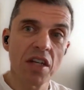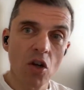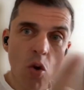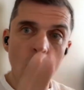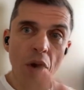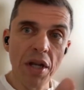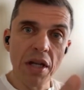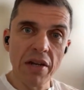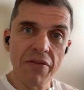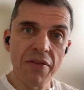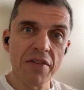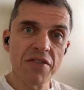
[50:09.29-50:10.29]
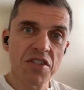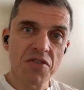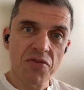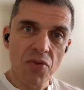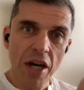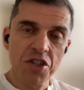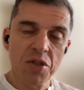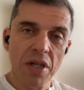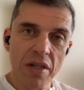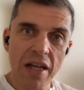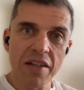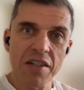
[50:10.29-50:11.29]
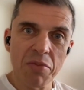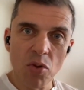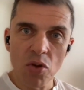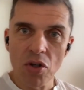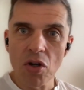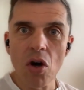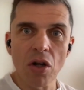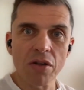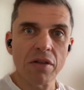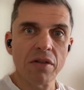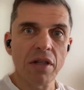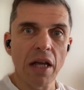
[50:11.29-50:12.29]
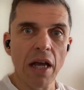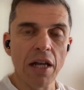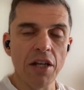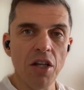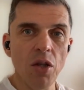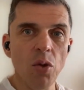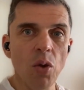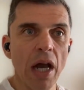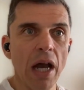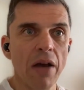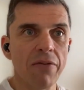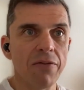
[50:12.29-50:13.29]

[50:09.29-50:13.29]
coin and if it's fractionalizable or not than you have